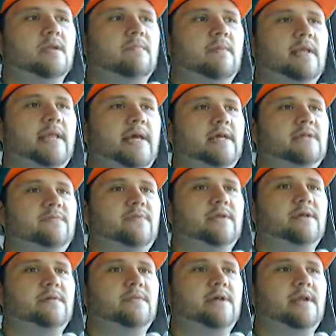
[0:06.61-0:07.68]
last
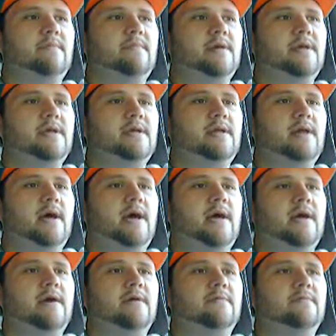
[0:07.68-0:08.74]
video that I made, I
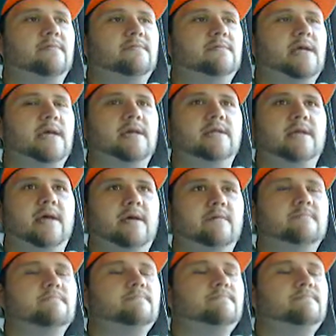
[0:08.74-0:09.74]
have taken down.